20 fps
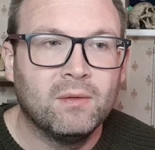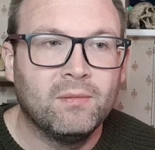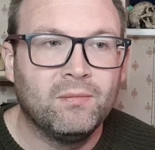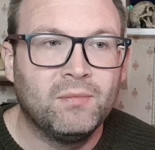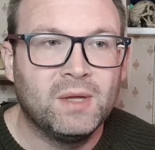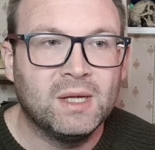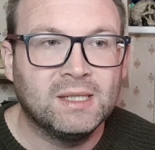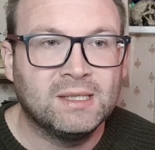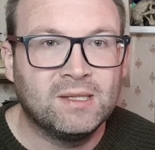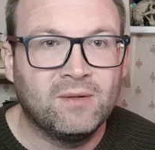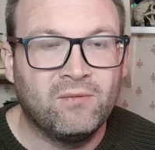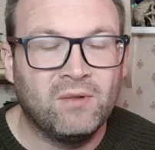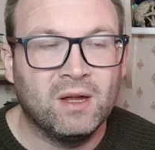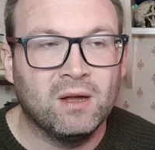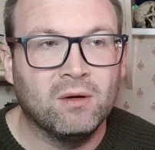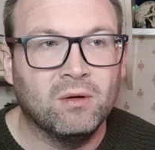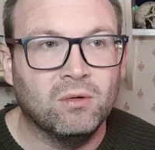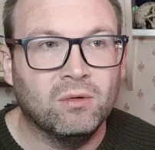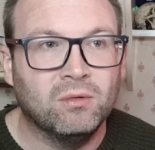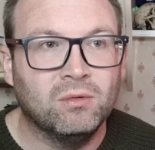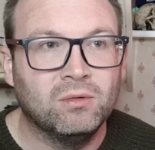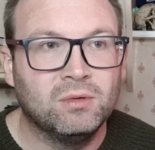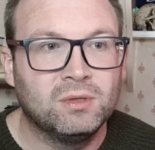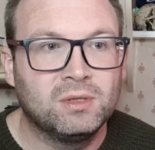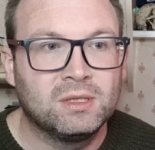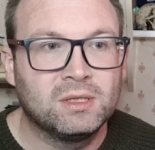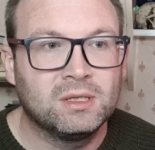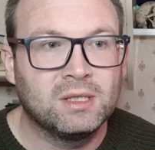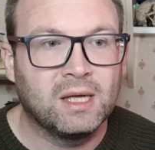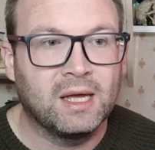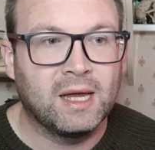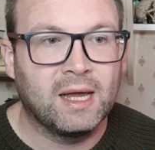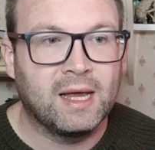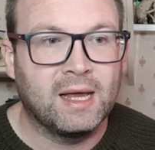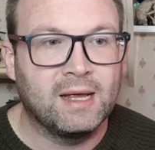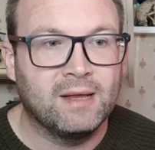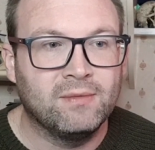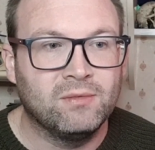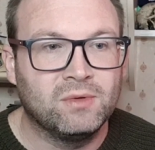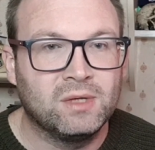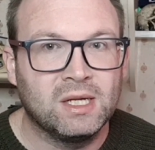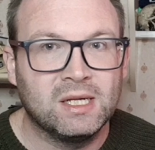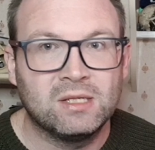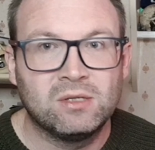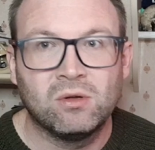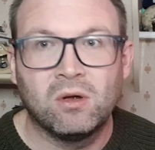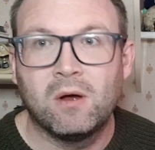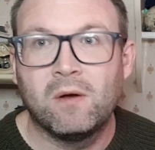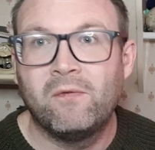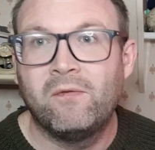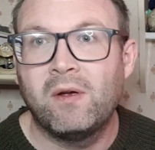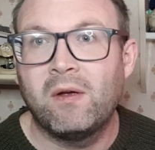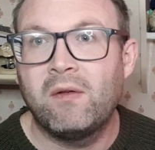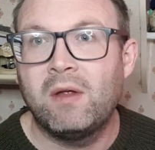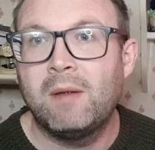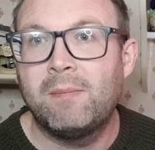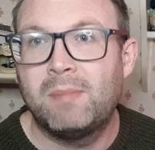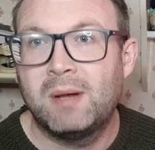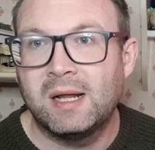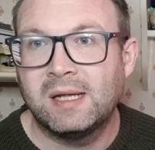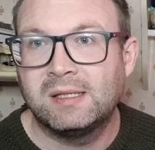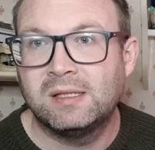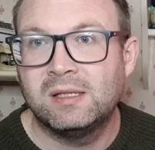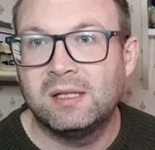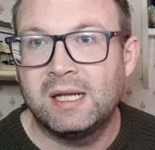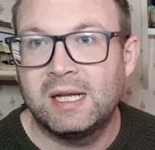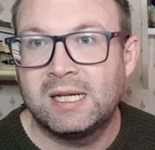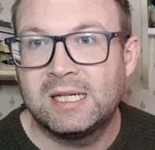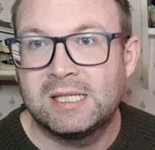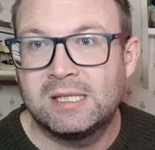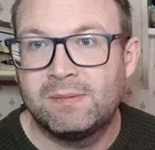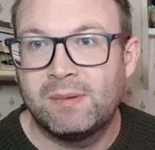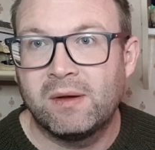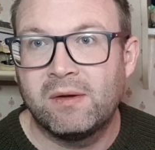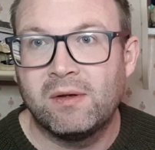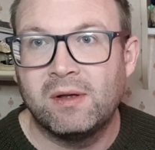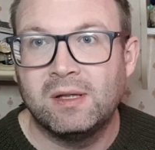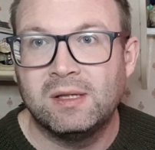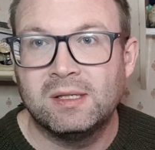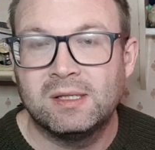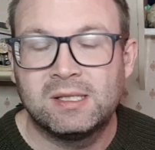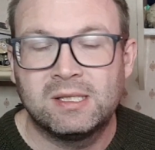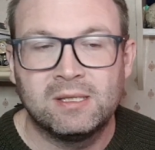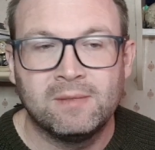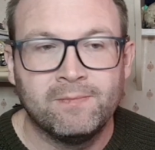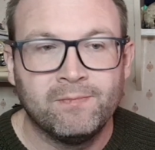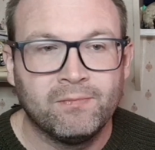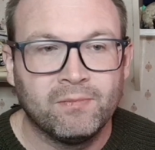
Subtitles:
this feels, and it's not a very pleasant experience.